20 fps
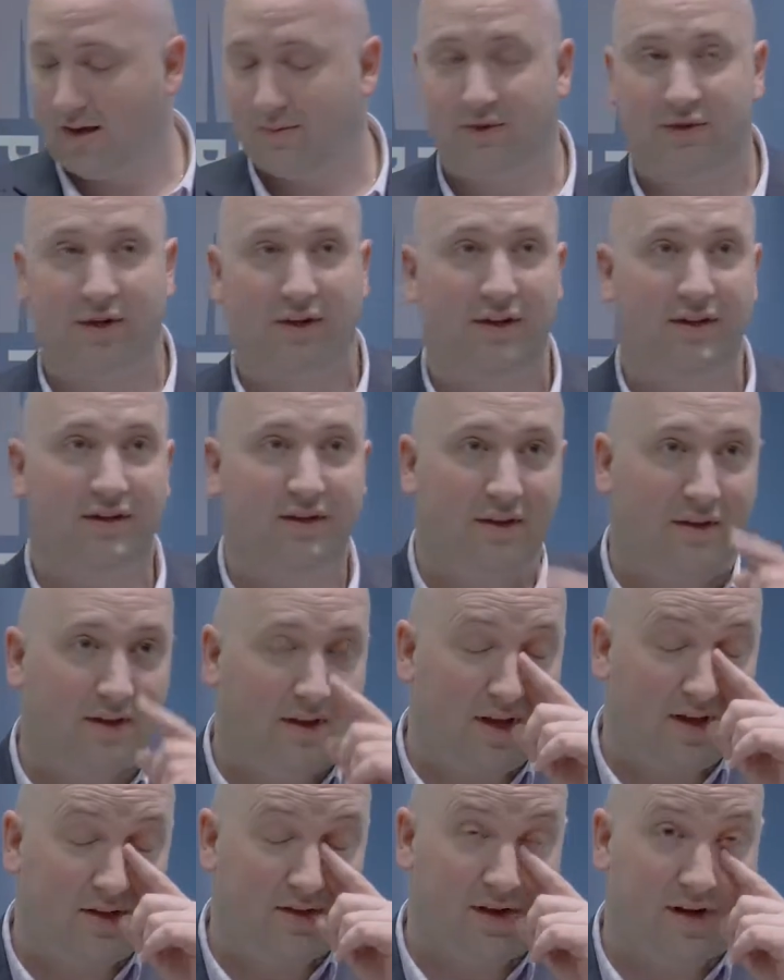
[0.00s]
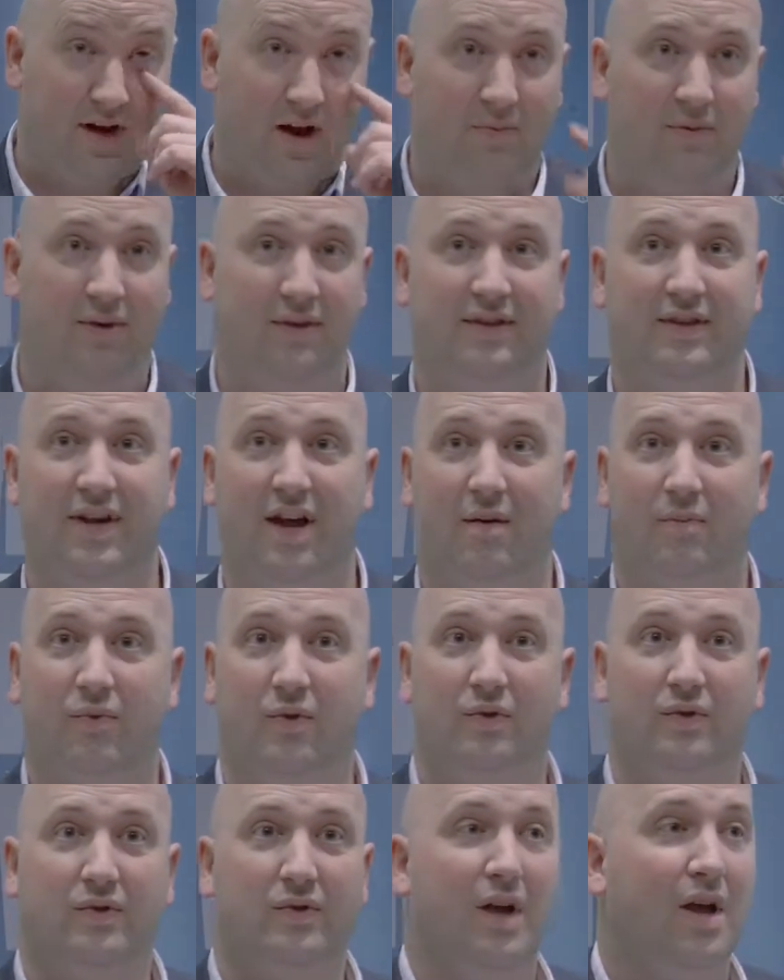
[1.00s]
So these are a couple of
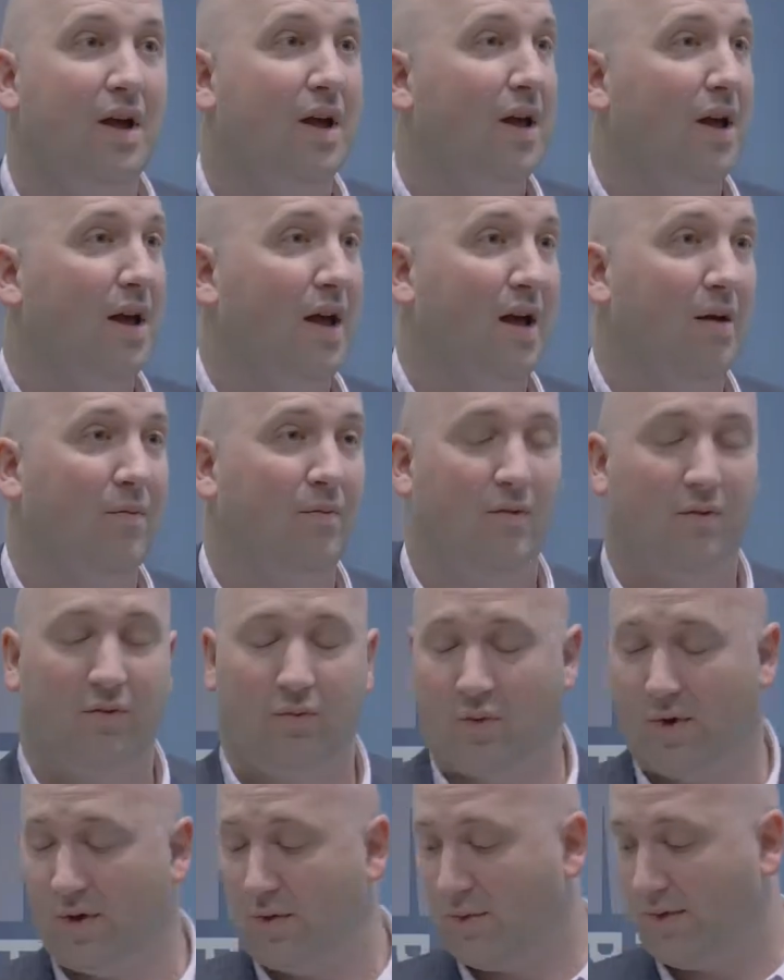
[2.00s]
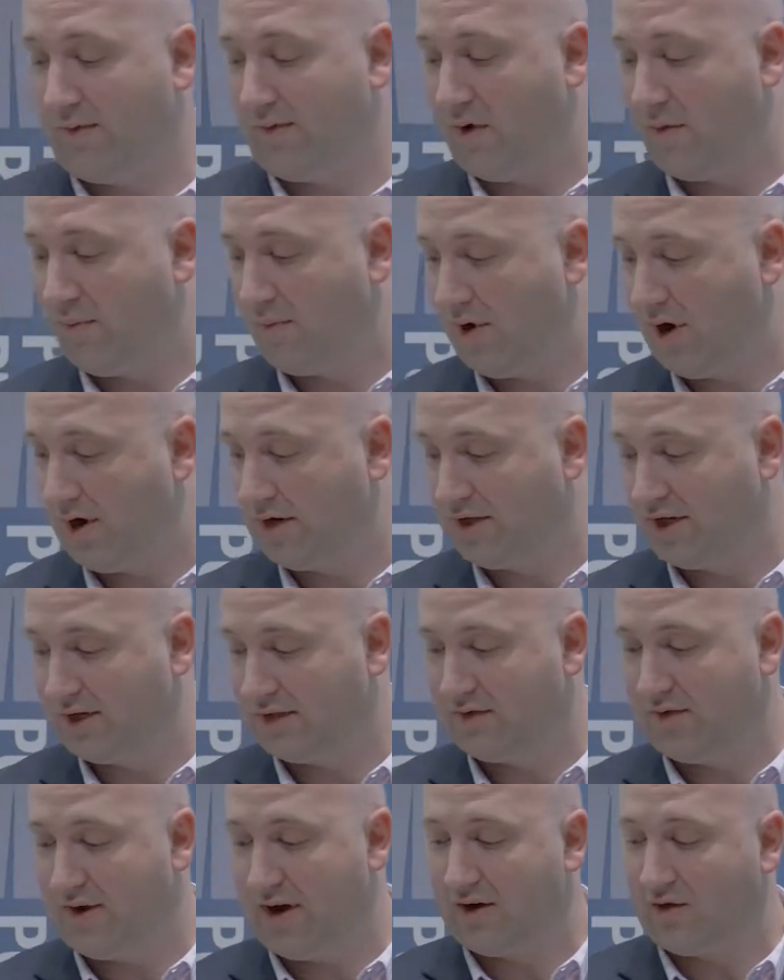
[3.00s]
examples. We've got
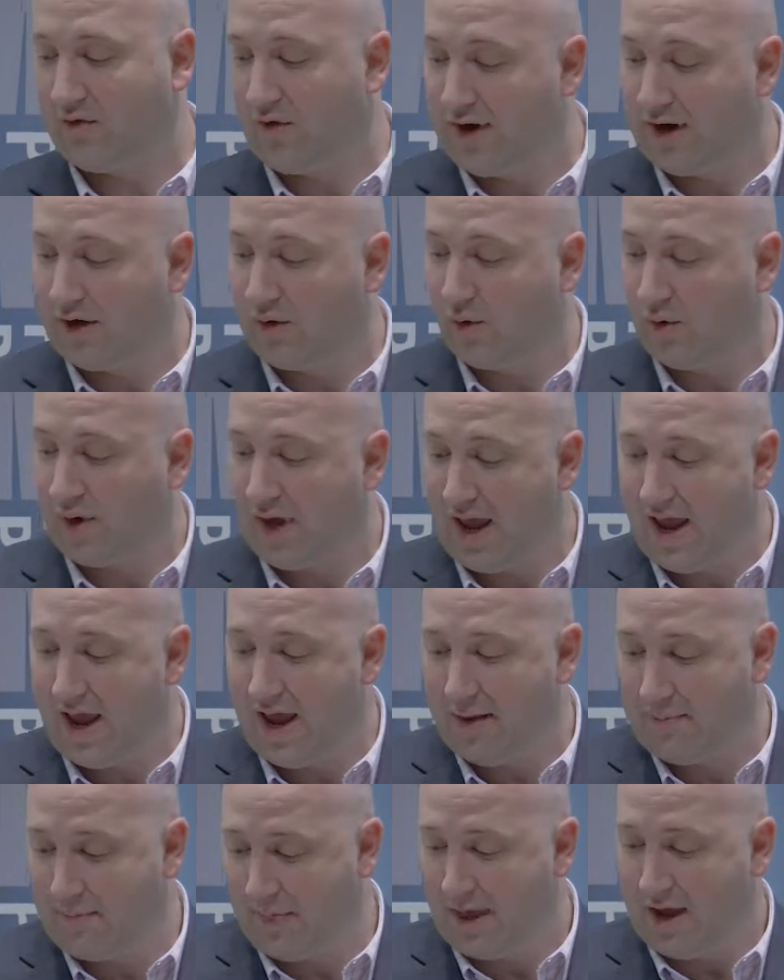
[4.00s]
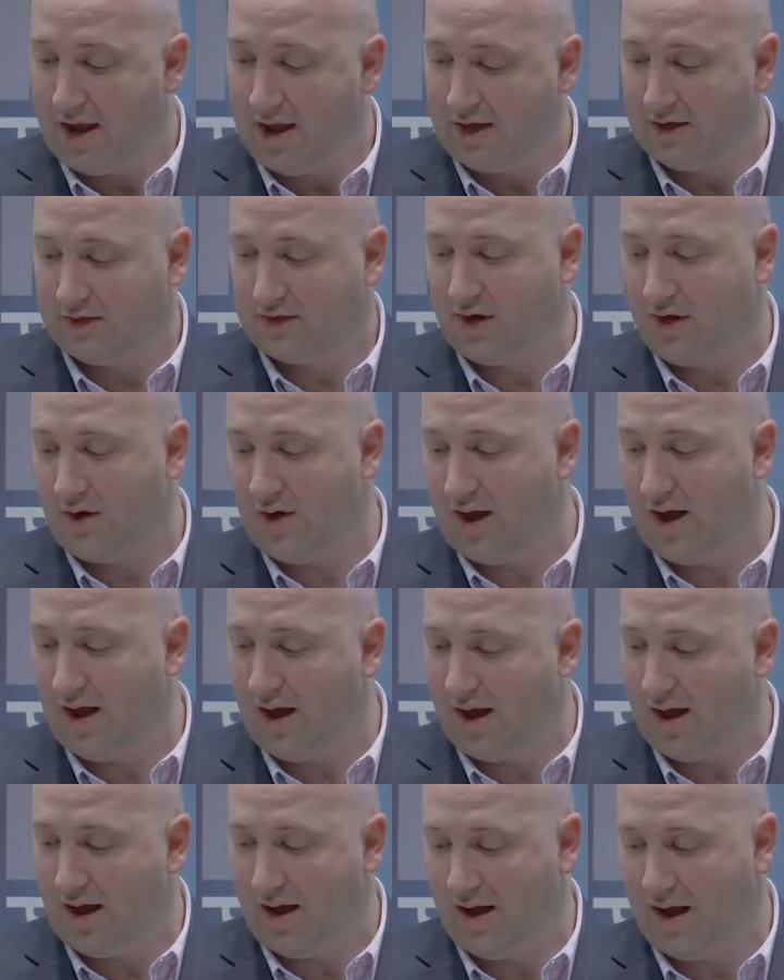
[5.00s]
projects around critical care.
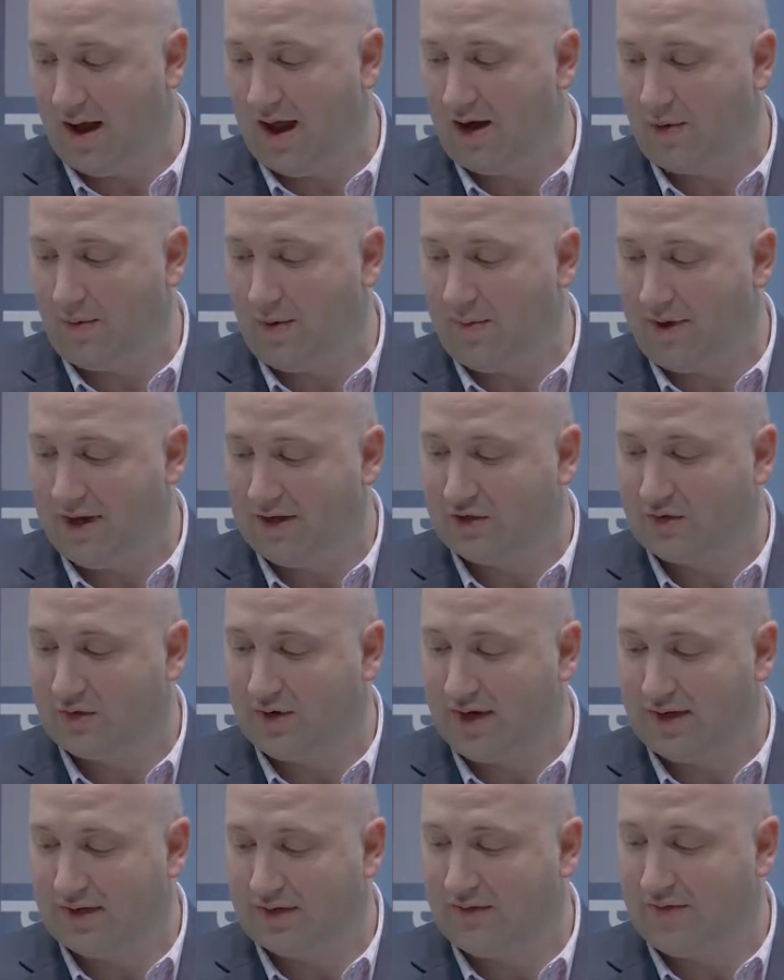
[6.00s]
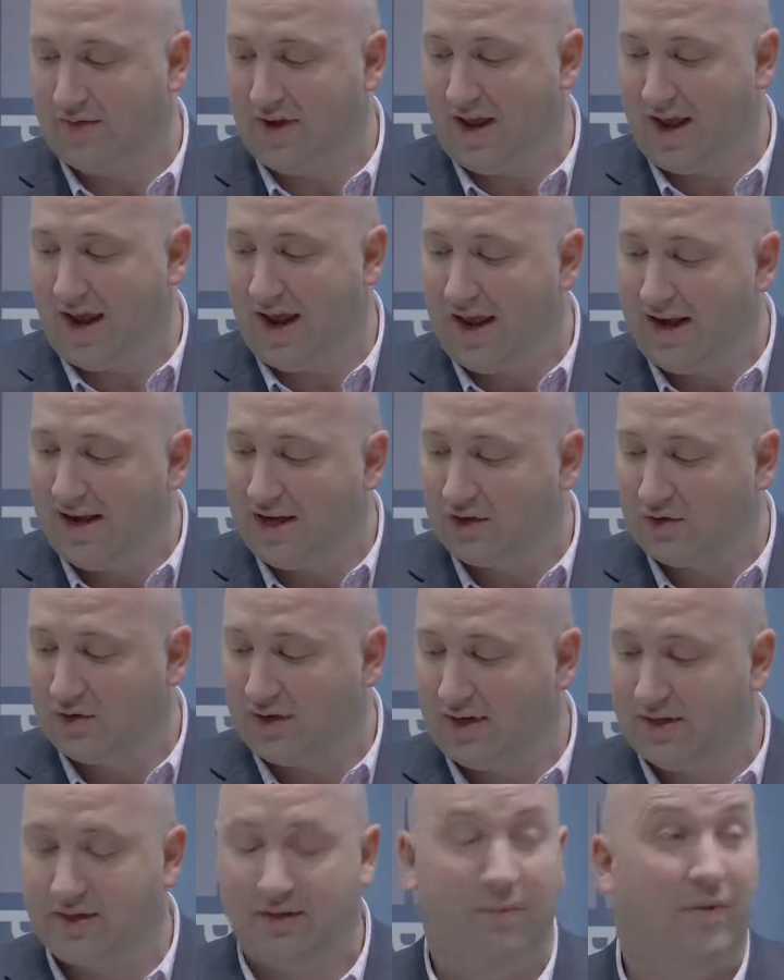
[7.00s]
So how do we best treat severe head
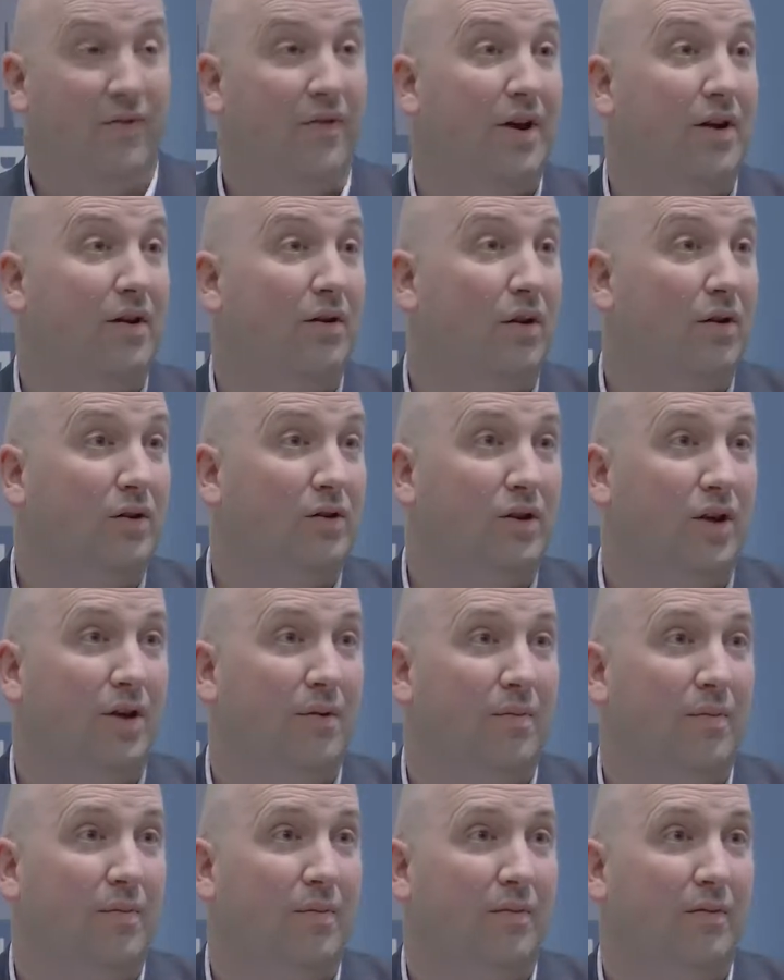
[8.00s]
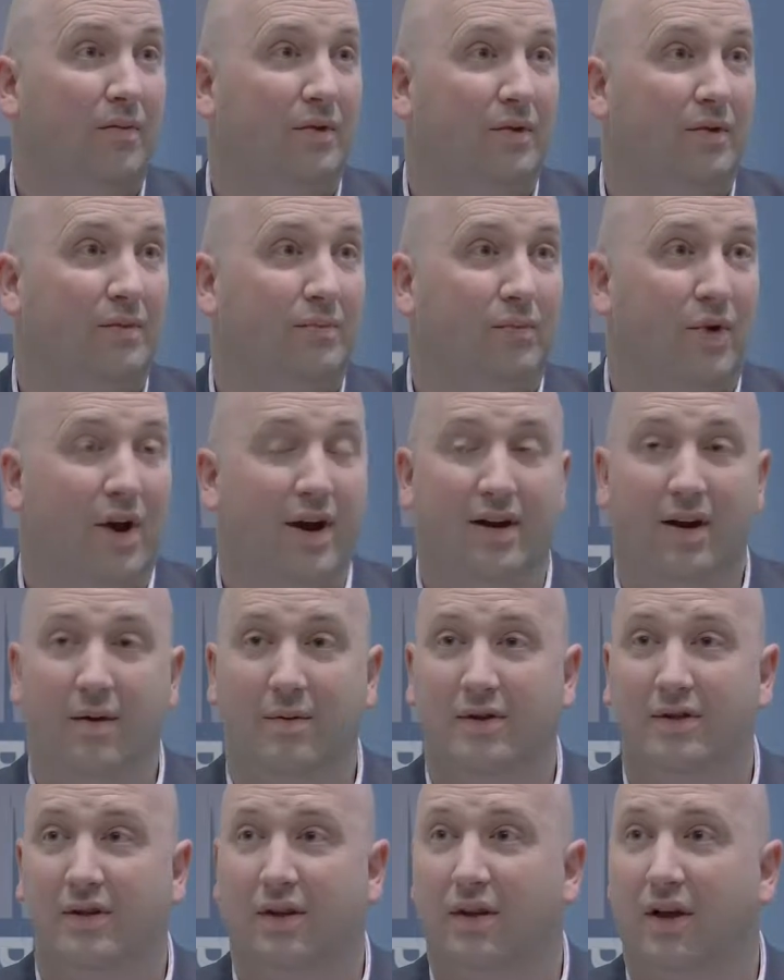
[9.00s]
injuries to prevent long-term brain
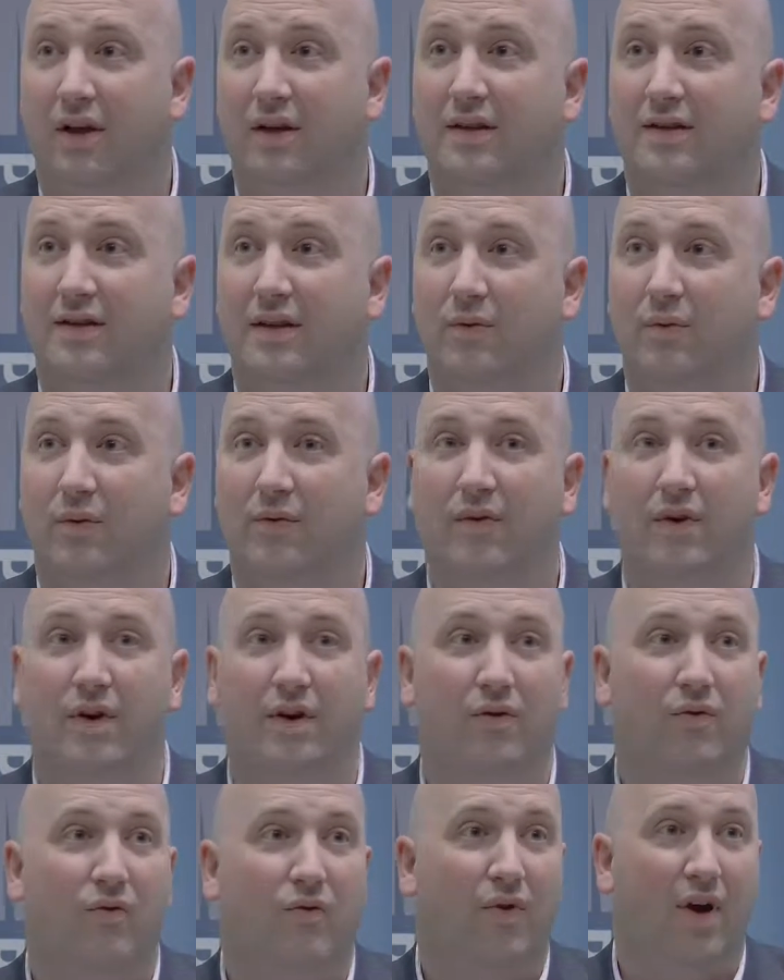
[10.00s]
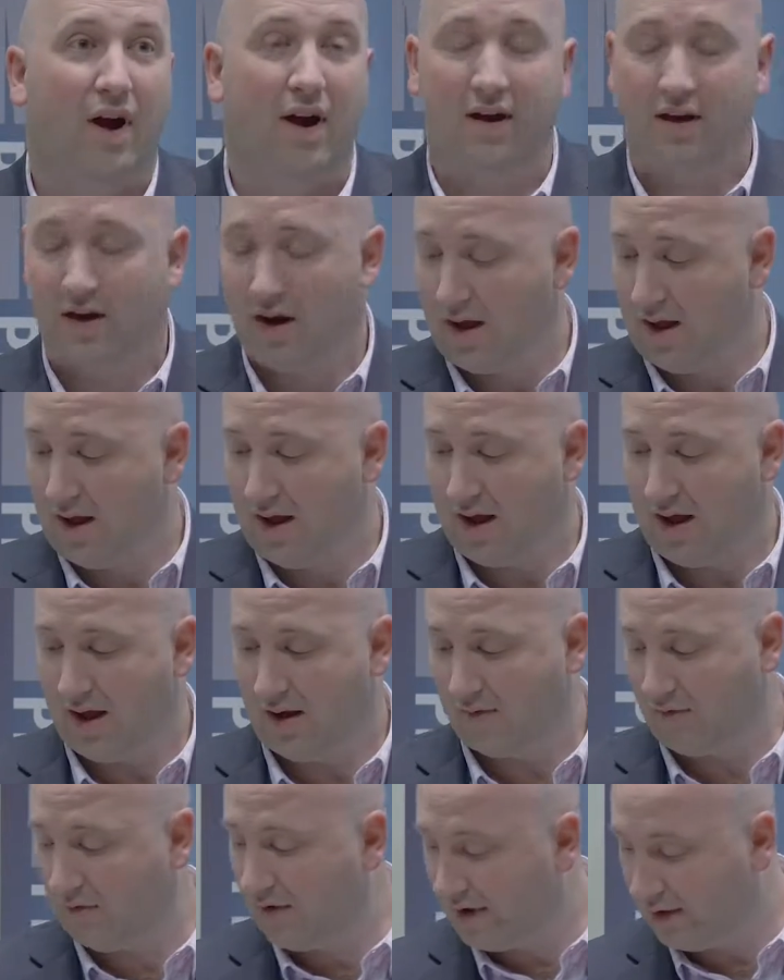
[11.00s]
damage? So like I said, we've got a great
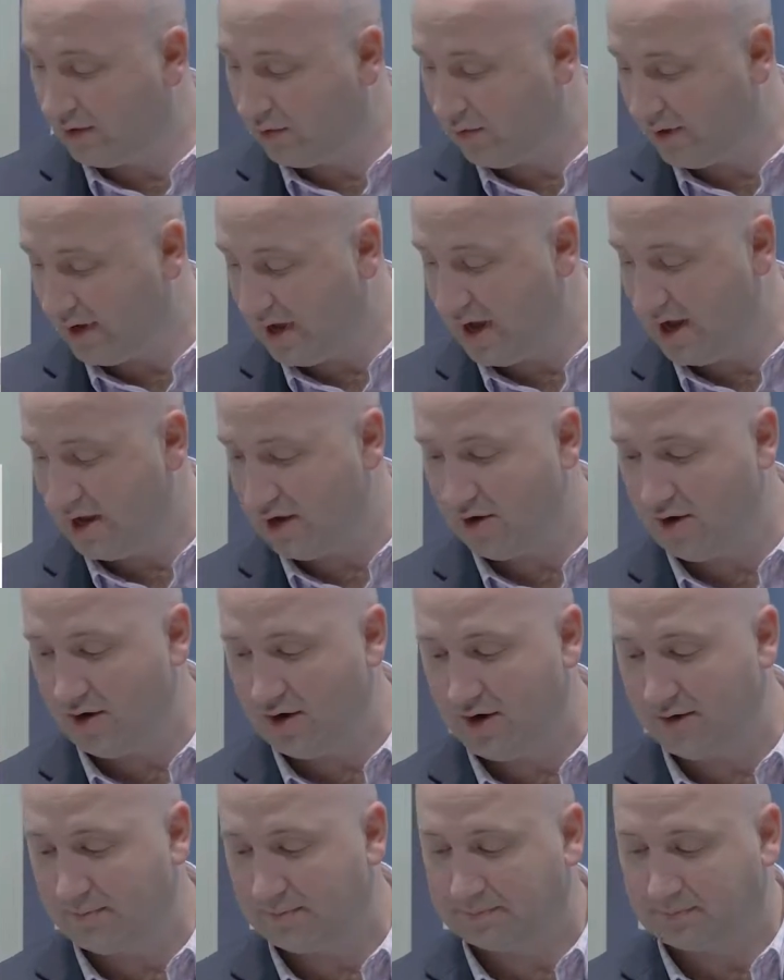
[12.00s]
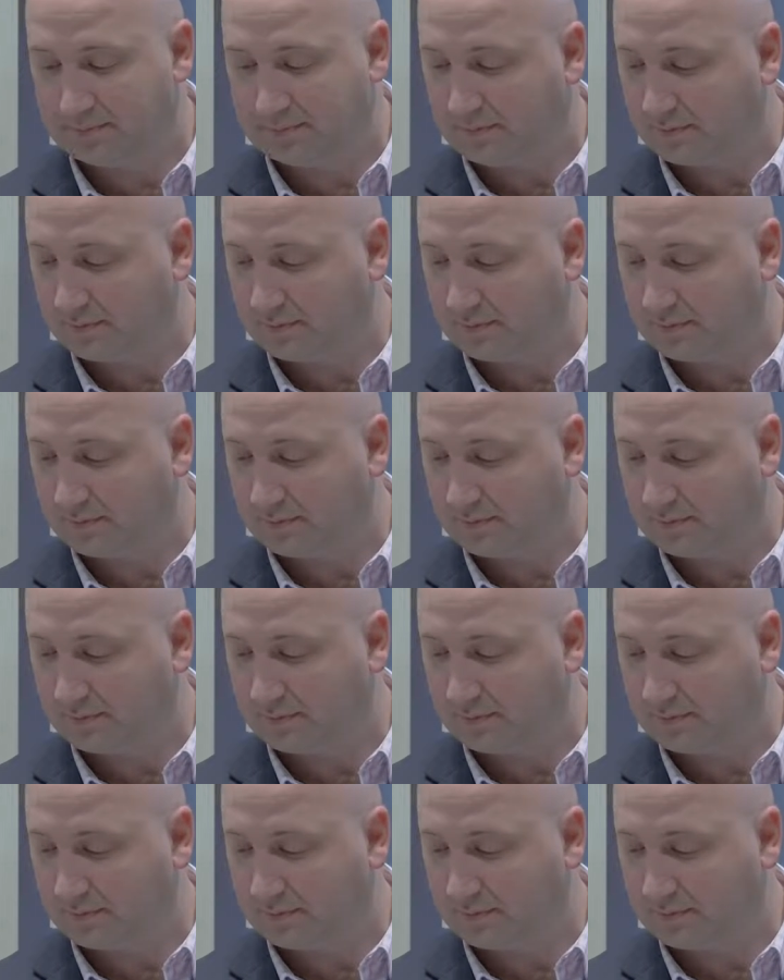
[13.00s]
critical care unit.